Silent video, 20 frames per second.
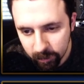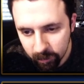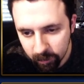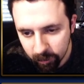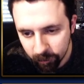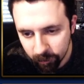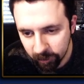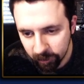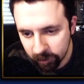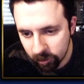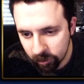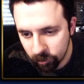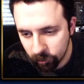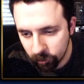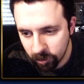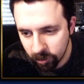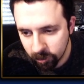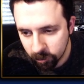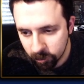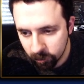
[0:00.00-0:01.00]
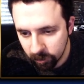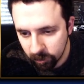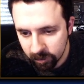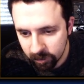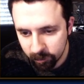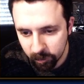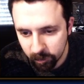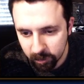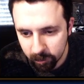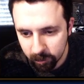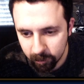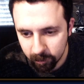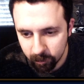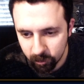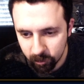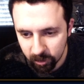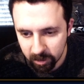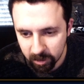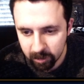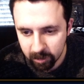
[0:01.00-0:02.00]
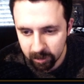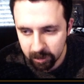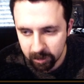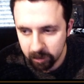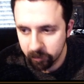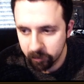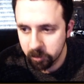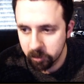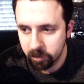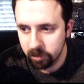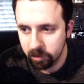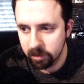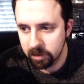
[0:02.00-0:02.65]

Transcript: You know, like the trust coins, but you could trade in Neovisions